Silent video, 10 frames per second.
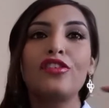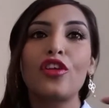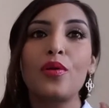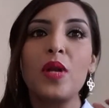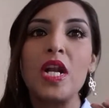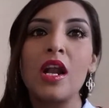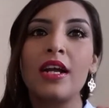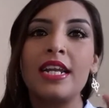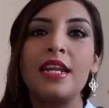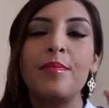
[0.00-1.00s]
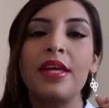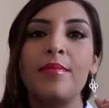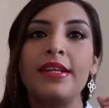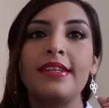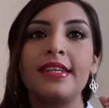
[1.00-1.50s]
so lightly
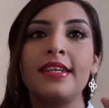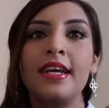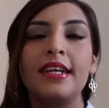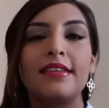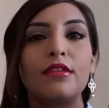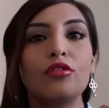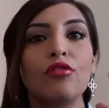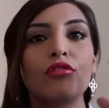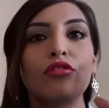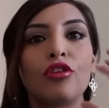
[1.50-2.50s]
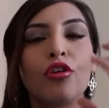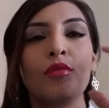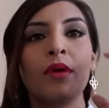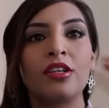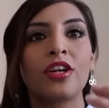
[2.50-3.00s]
pigmented, it's not
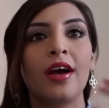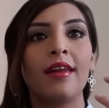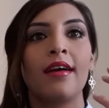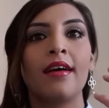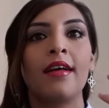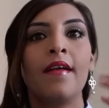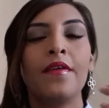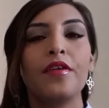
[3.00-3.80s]
too much colour.